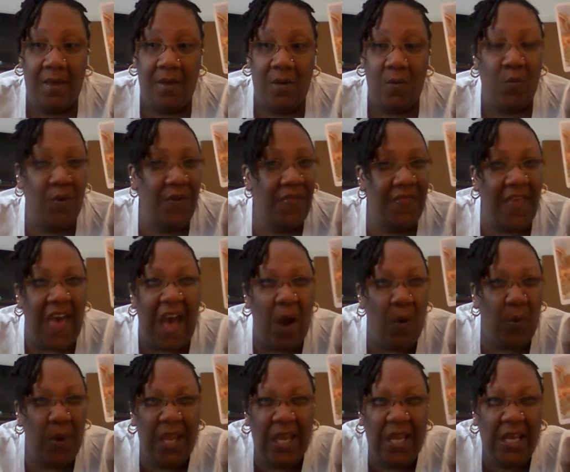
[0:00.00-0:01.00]

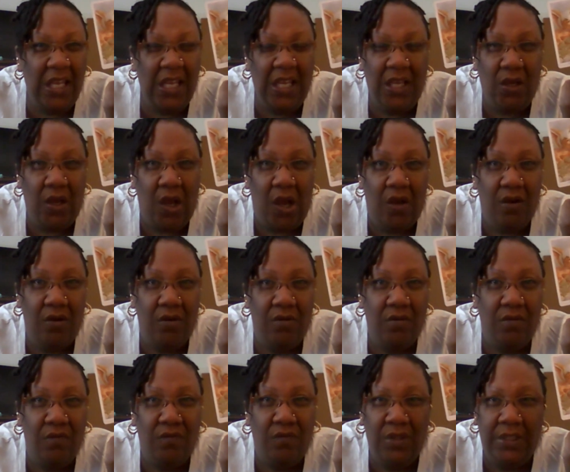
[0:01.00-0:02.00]
without any
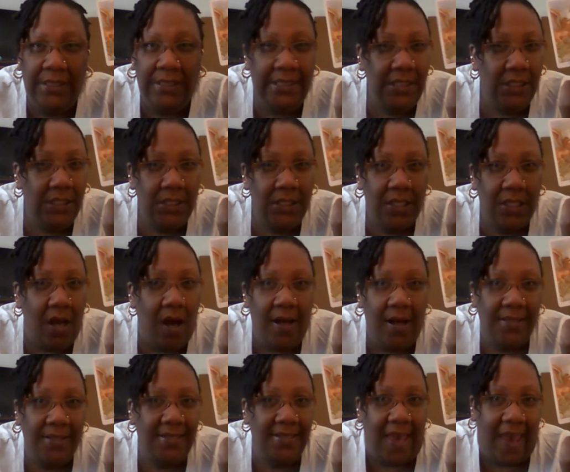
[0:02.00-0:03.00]
religious
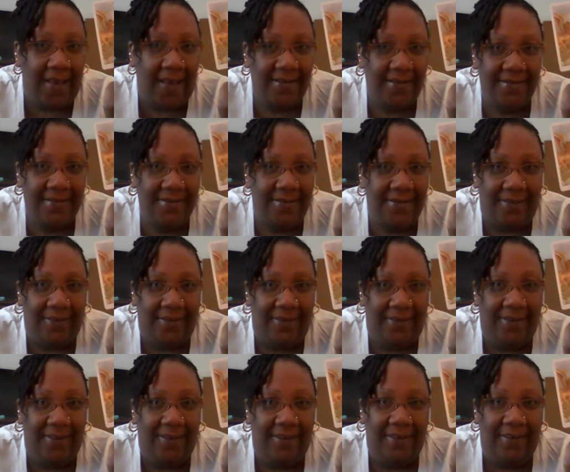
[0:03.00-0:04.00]
context.
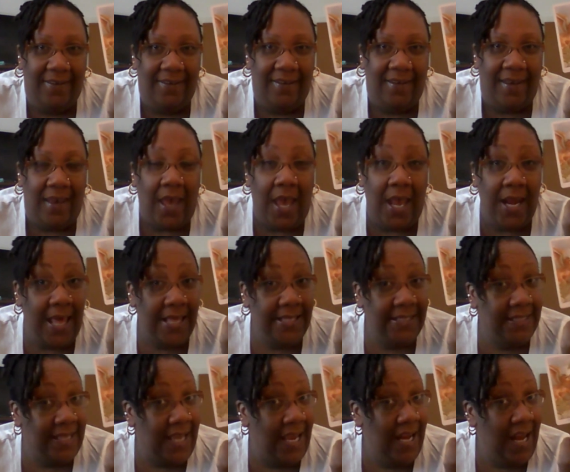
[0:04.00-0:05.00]
And I
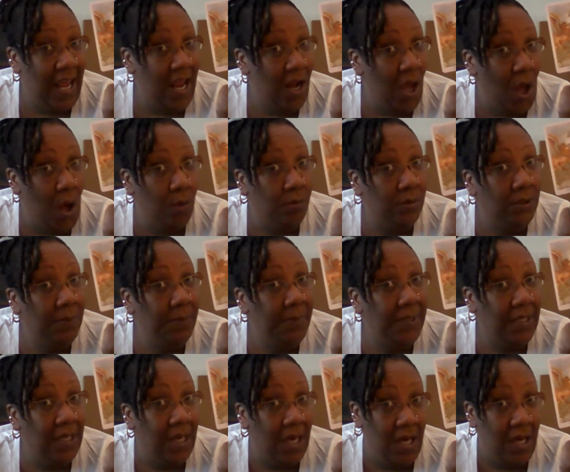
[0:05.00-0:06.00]
say that only
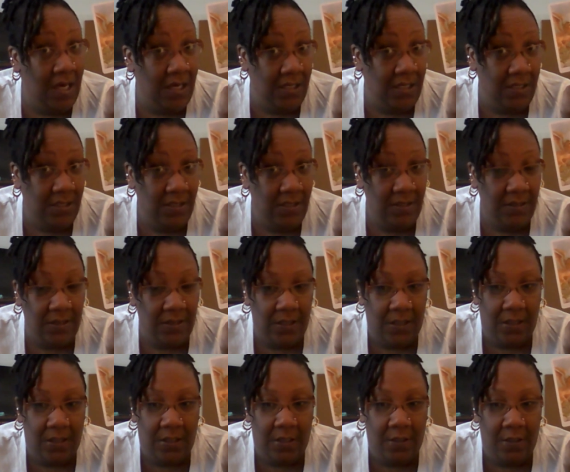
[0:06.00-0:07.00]
because
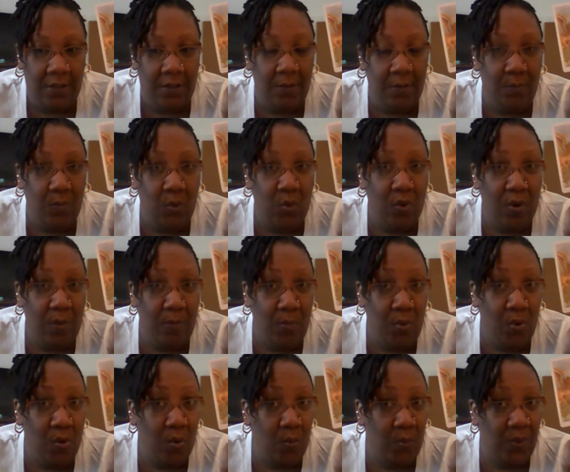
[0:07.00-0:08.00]
the more and
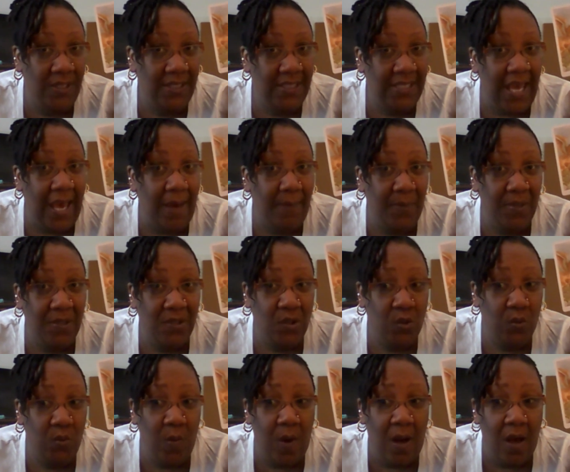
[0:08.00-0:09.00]
more we tap
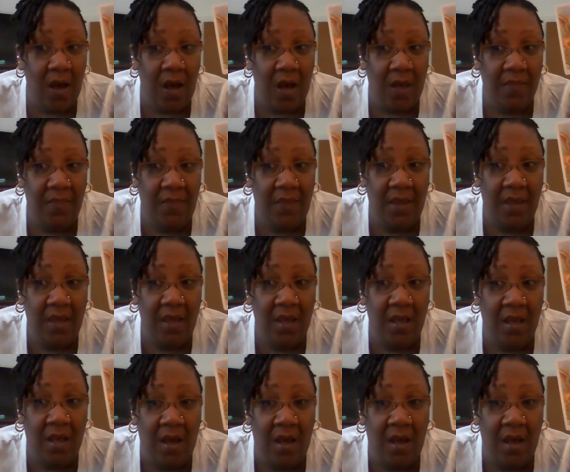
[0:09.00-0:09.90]
into the